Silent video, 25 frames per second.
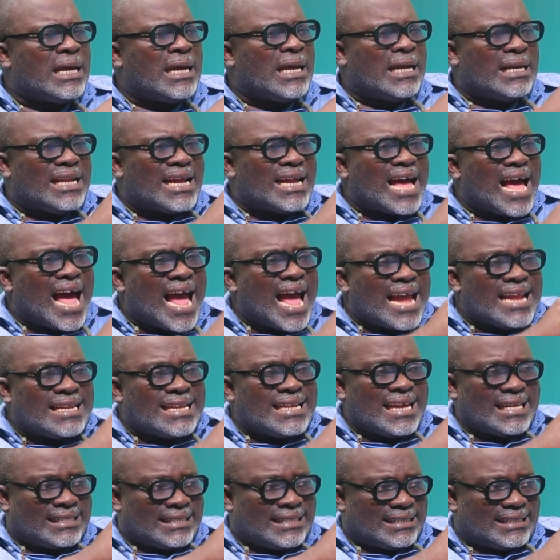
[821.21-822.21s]
the high
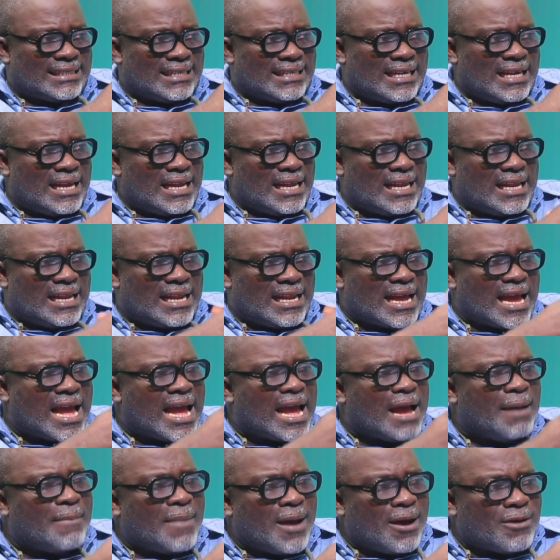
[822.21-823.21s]
debt, the high
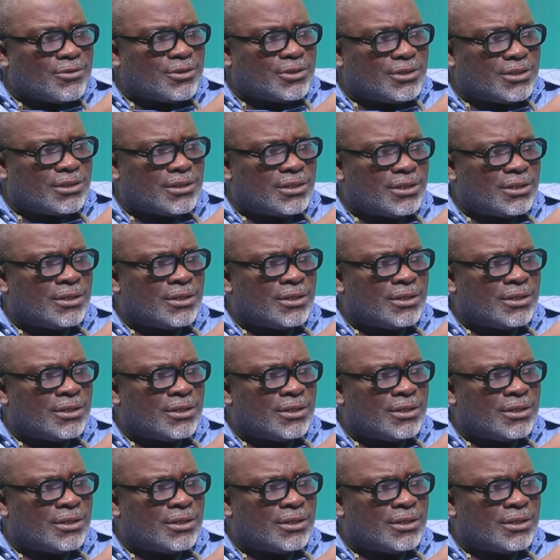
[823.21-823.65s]
amount.